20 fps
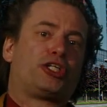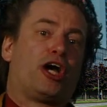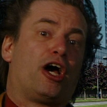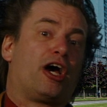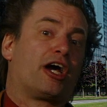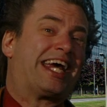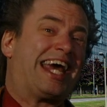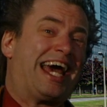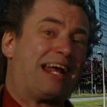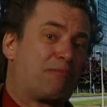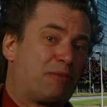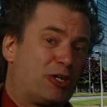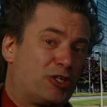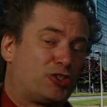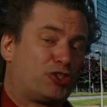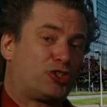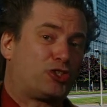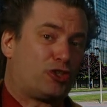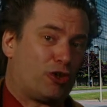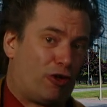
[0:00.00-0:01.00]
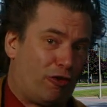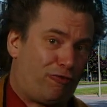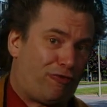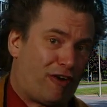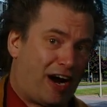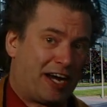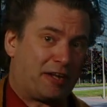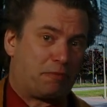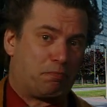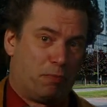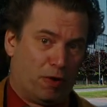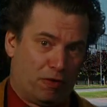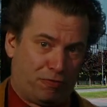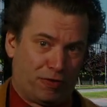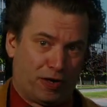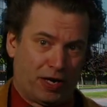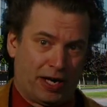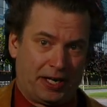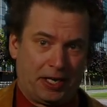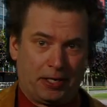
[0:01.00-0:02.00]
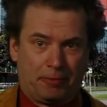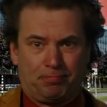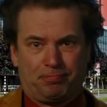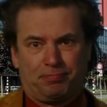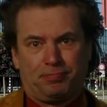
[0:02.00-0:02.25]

a cadmium sulfide buffer layer.